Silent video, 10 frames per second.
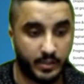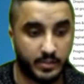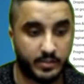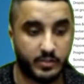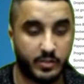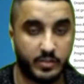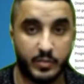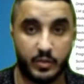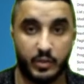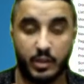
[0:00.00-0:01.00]
this, it's
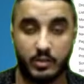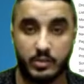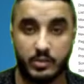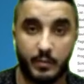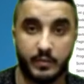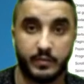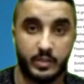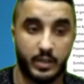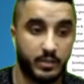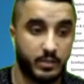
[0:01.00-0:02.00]
just building on top of
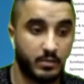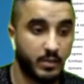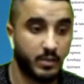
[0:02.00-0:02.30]
each other.